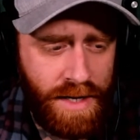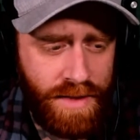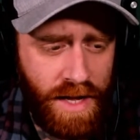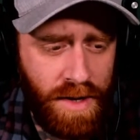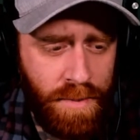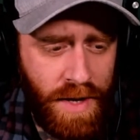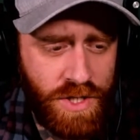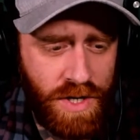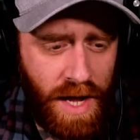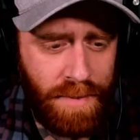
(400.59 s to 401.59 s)
then men
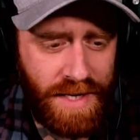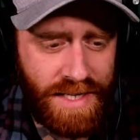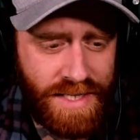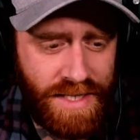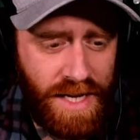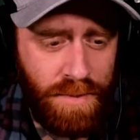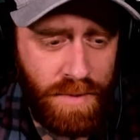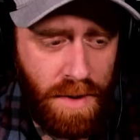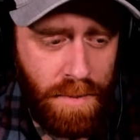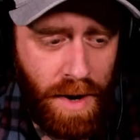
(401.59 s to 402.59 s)
should not be
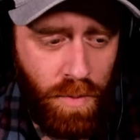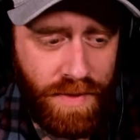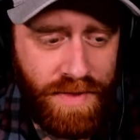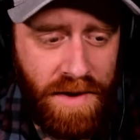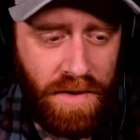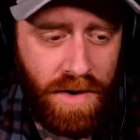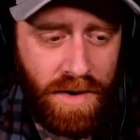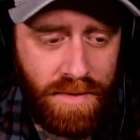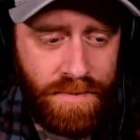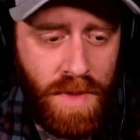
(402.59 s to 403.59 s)
esteemed by what they are,